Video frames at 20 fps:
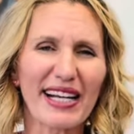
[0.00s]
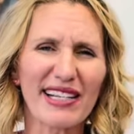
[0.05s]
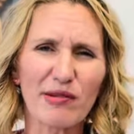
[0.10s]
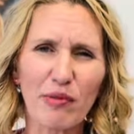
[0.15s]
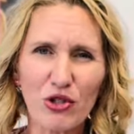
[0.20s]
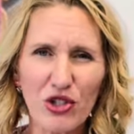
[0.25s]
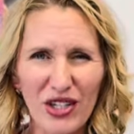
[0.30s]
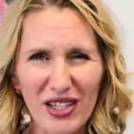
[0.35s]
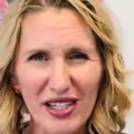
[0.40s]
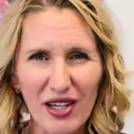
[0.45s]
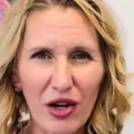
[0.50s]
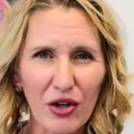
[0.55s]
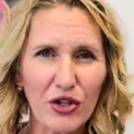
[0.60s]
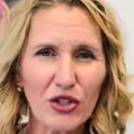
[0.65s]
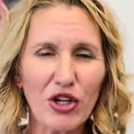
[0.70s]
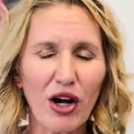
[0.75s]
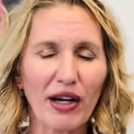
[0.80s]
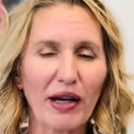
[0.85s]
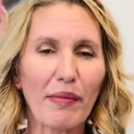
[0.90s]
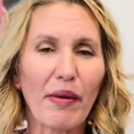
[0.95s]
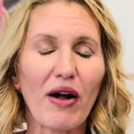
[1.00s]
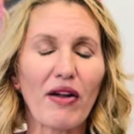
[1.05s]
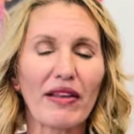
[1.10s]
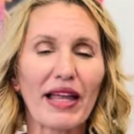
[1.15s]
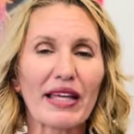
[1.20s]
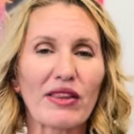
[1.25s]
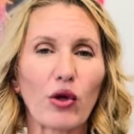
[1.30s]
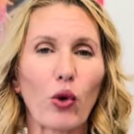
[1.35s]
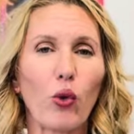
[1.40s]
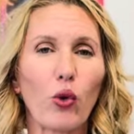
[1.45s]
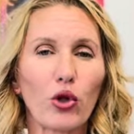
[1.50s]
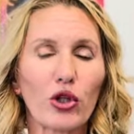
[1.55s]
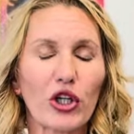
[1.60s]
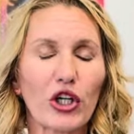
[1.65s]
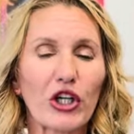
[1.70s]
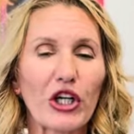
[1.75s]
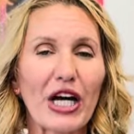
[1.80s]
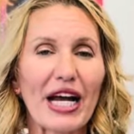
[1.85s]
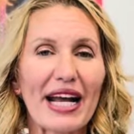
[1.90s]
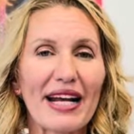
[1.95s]
especially, you know, you talk about like the
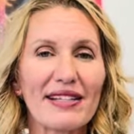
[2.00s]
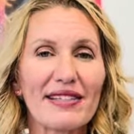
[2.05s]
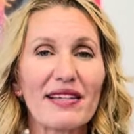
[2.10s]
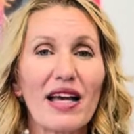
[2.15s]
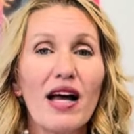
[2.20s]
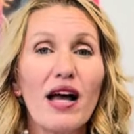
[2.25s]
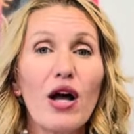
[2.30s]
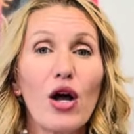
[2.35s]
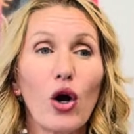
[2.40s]
older grades,